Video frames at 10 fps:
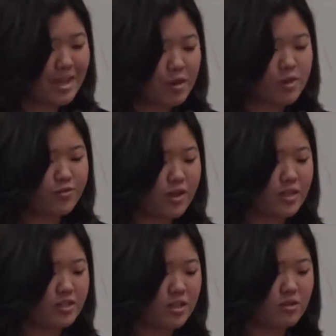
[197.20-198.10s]
I was
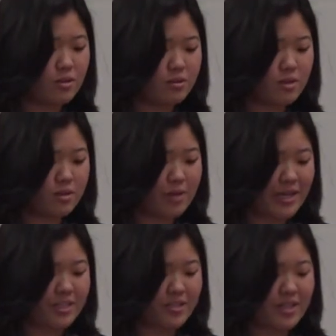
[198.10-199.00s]
focused on the
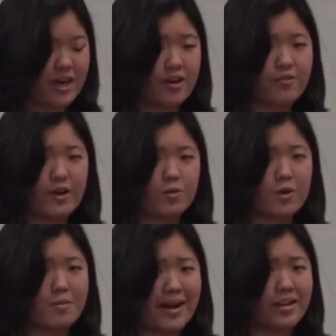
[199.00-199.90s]
pressures that I felt
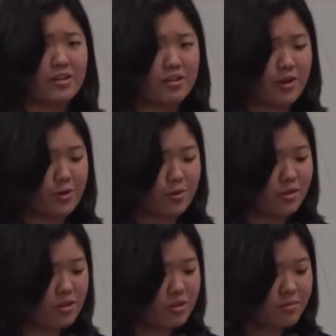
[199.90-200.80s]
were mine alone.
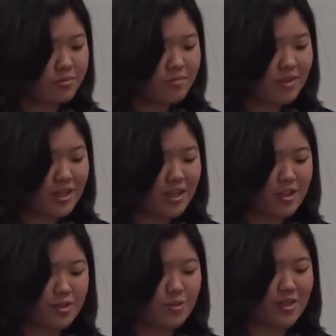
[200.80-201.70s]
In
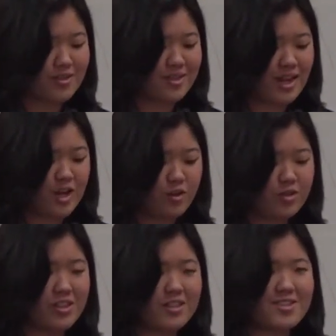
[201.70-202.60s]
other words, I
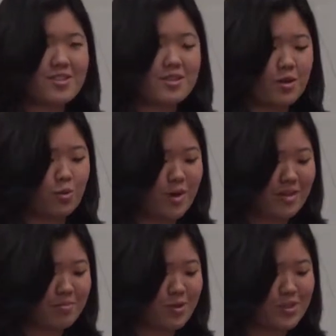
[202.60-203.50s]
overlooked the
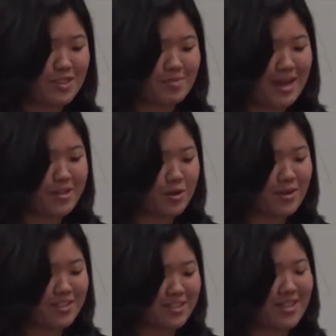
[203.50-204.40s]
one Buddhist math
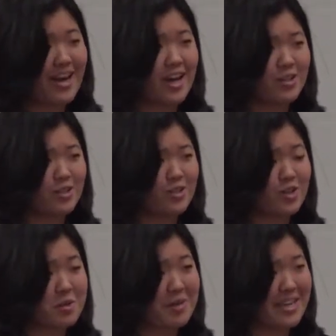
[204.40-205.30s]
equation that I learned
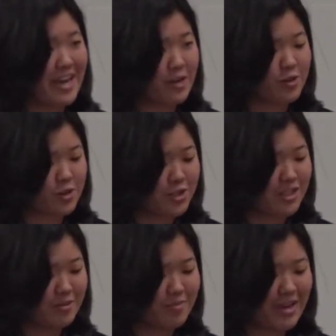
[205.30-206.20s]
during my Yak
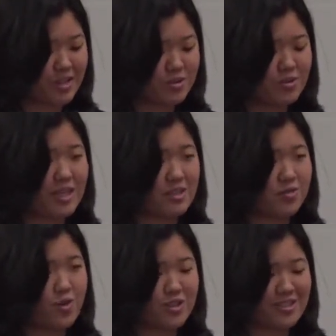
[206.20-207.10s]
retreat back in
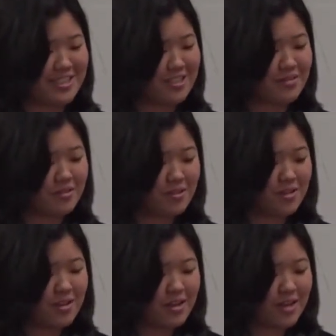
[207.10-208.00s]
2014.
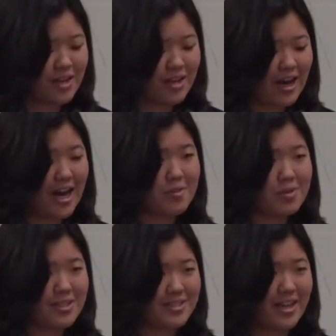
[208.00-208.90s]
I
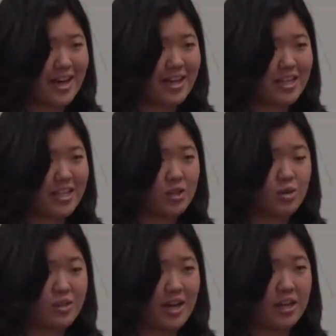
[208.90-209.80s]
plus I
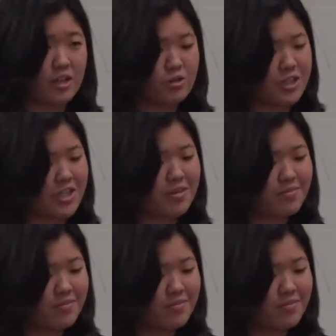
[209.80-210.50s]
equals LOG.